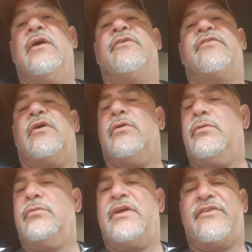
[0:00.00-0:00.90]

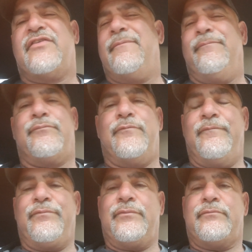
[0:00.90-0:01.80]
So that's something
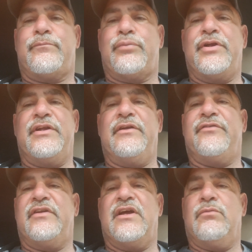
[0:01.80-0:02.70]
pretty
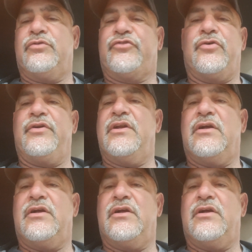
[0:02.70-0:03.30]
easy that we'll show you,